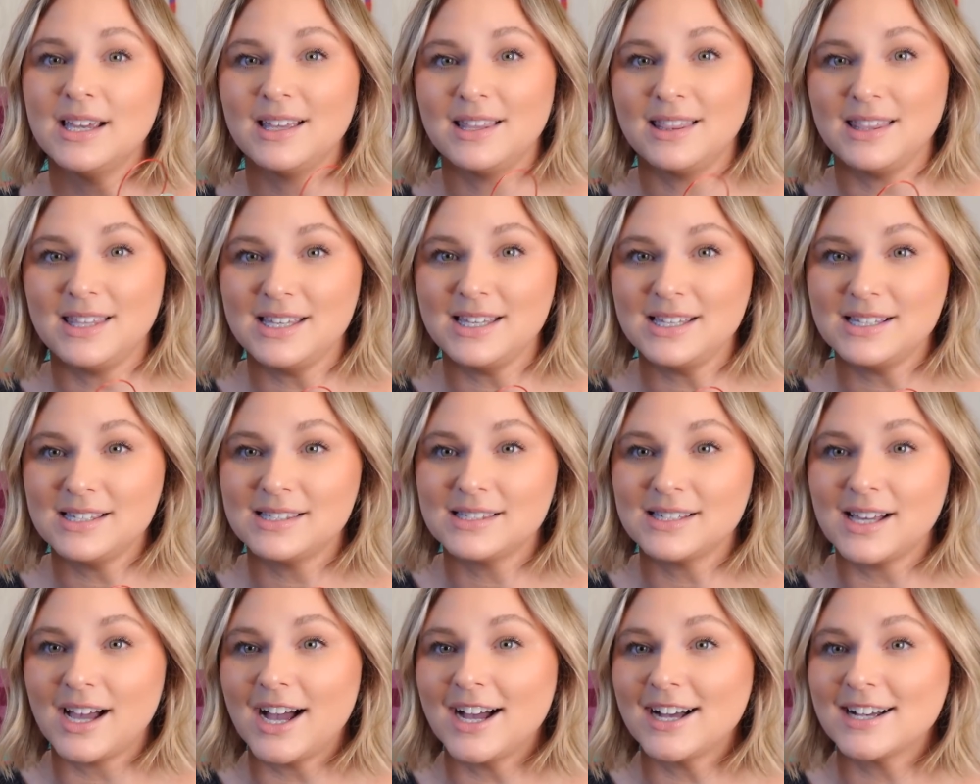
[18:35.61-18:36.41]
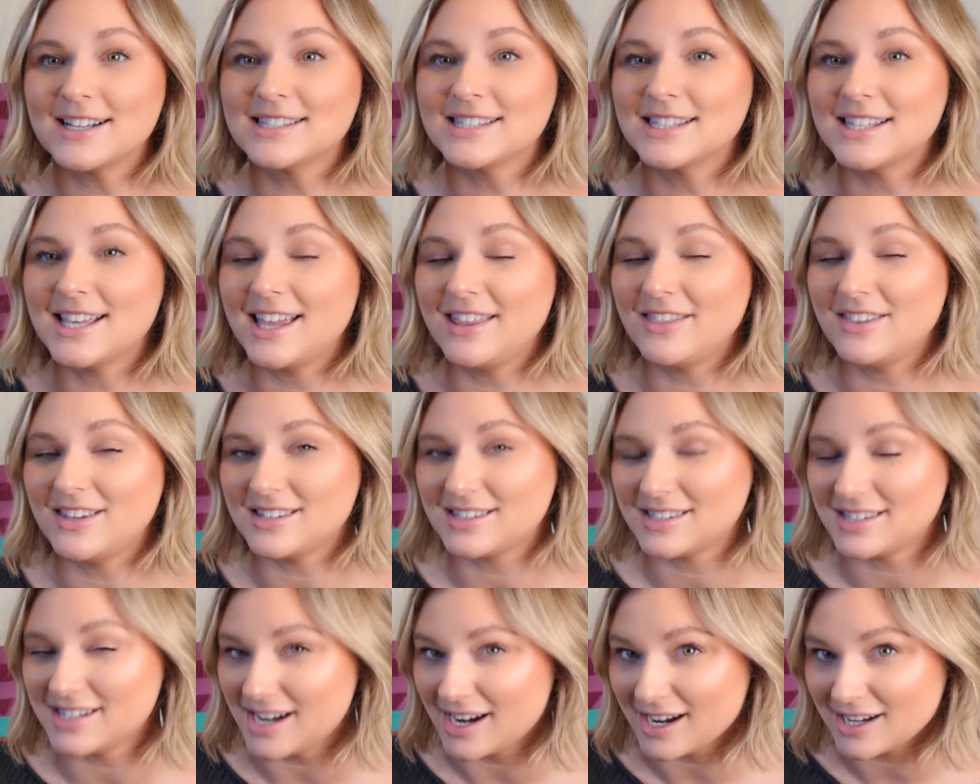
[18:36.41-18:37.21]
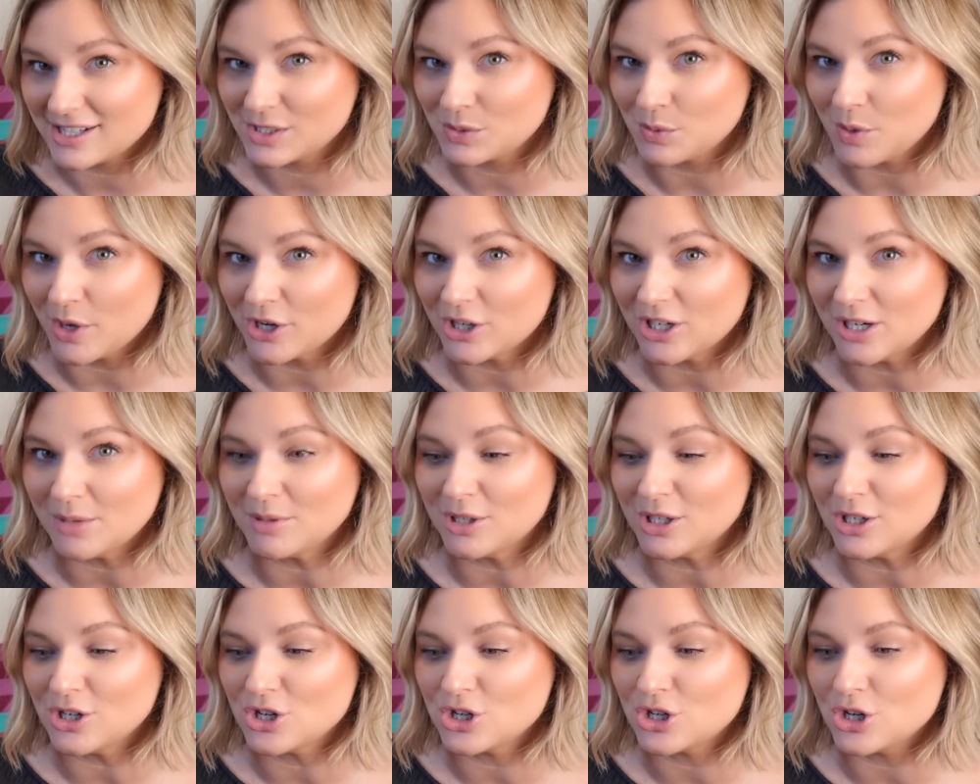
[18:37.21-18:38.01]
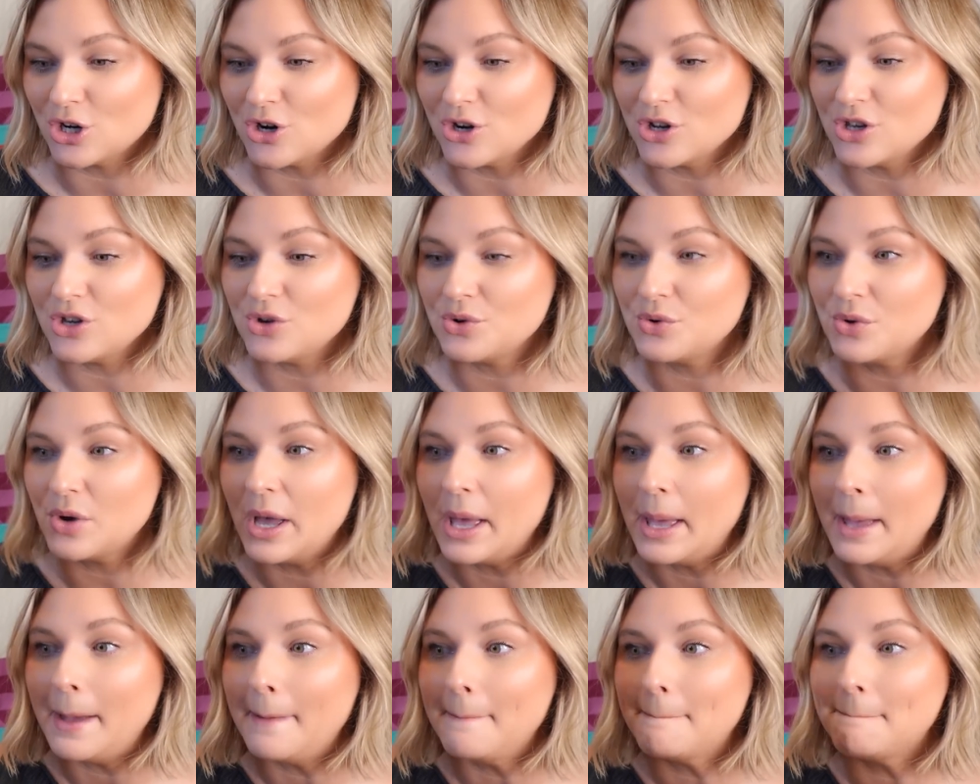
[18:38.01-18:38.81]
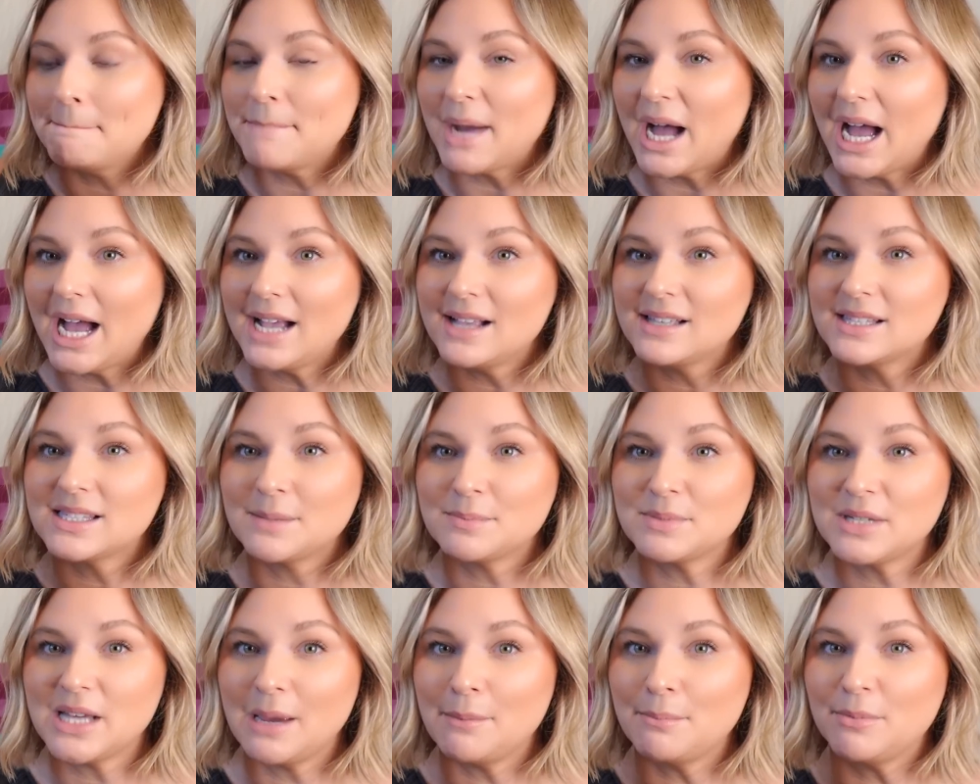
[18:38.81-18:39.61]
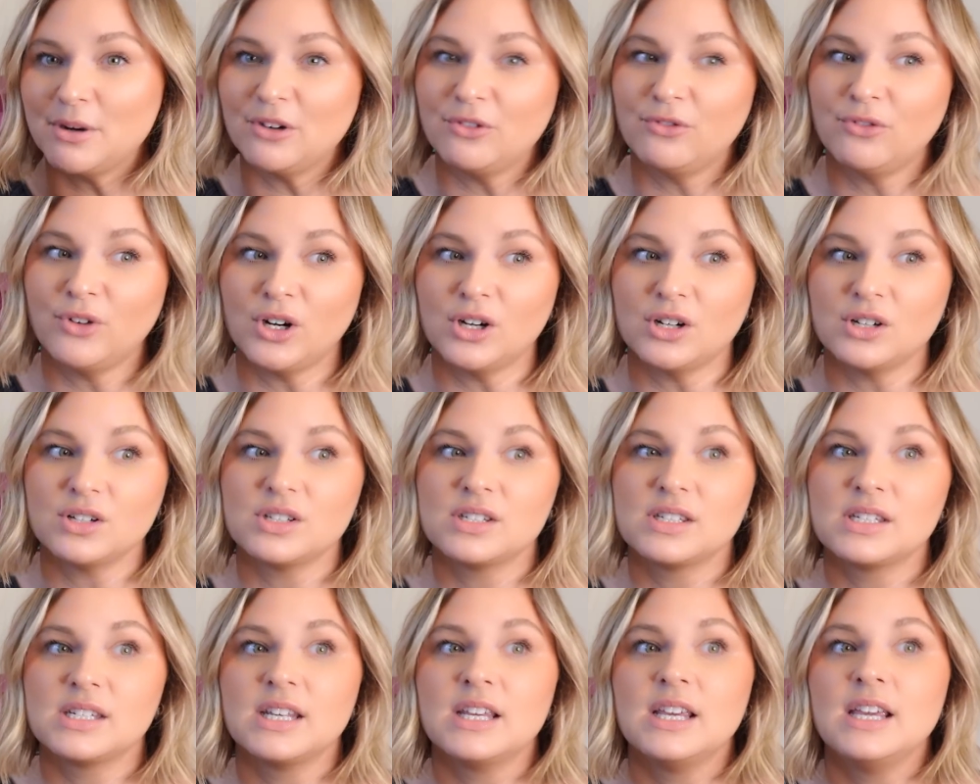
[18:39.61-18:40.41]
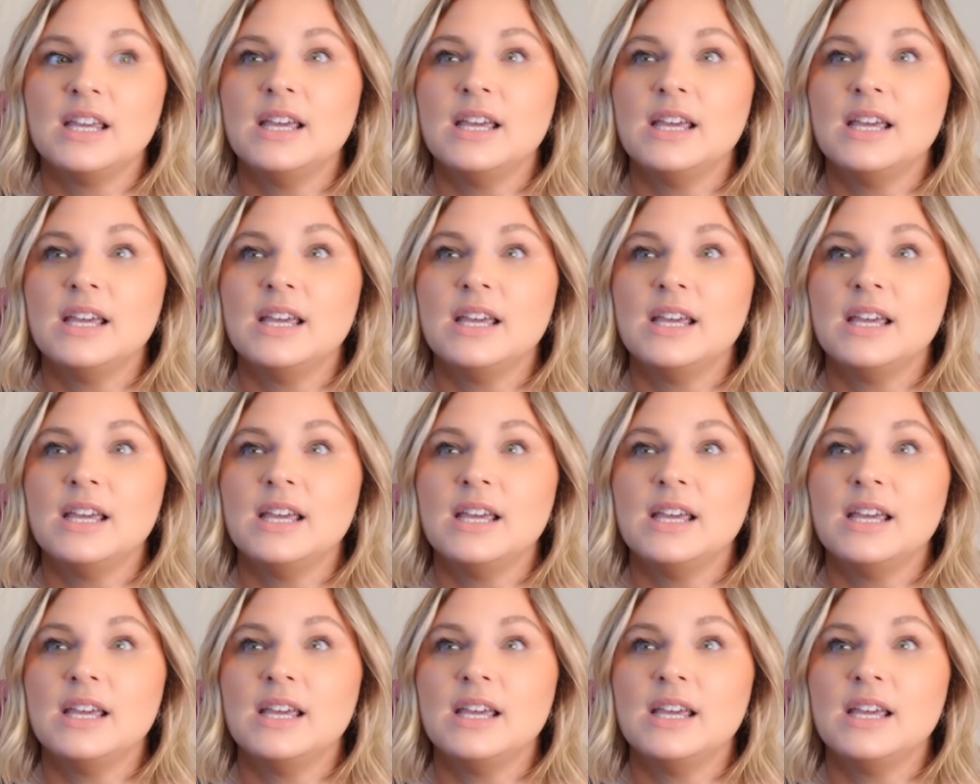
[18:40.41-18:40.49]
these socks, and this next sweater I'm gonna show you by September 1st.